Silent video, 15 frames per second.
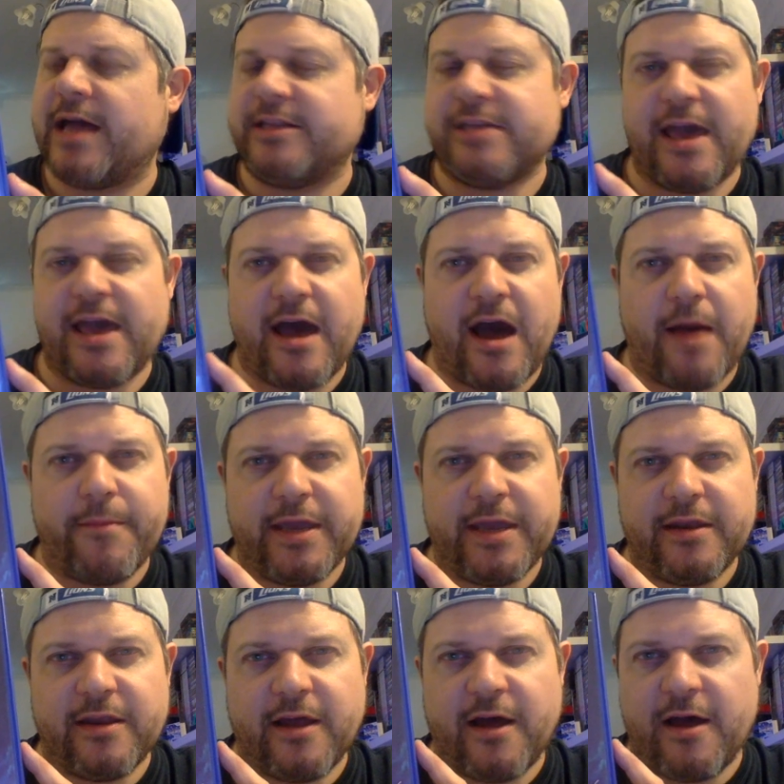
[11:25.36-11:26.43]
yeah, I
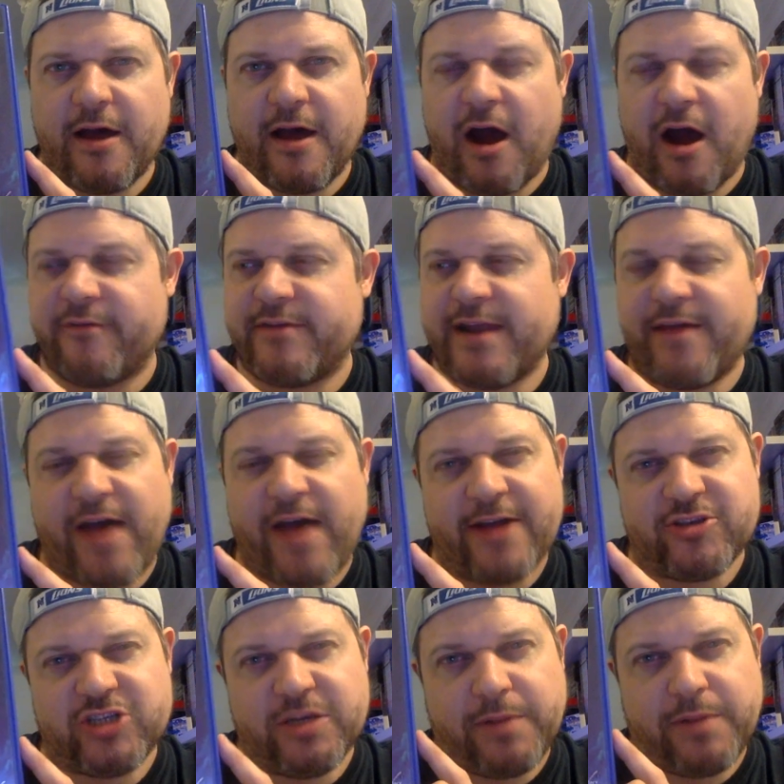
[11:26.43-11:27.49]
mean, I've never
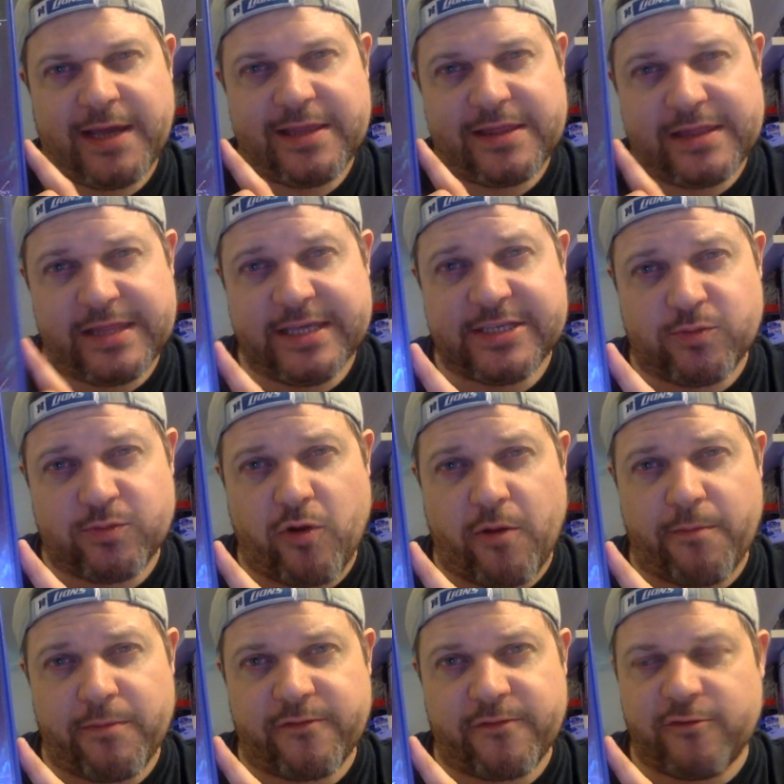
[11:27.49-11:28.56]
actually played this
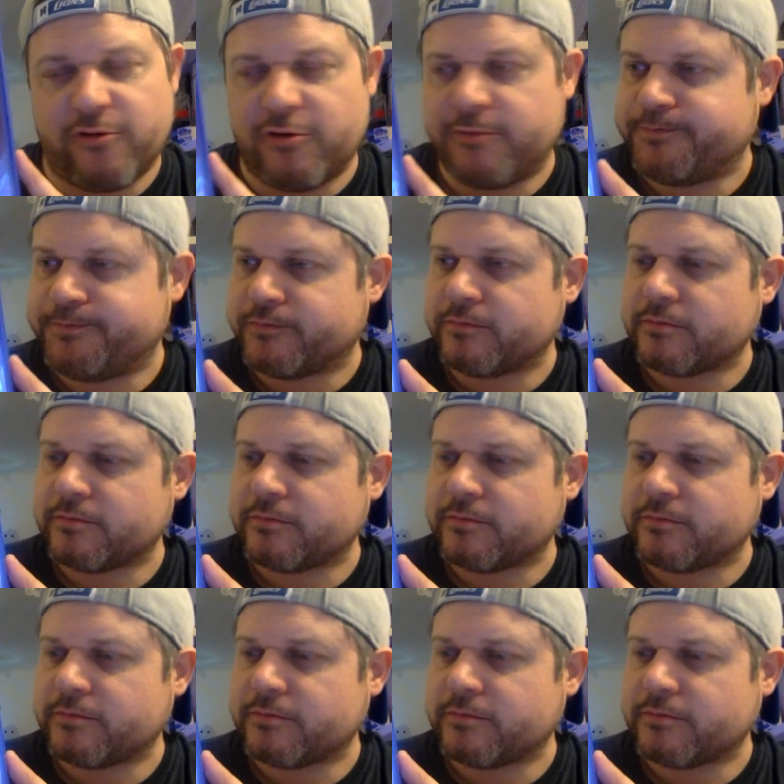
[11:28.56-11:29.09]
one before,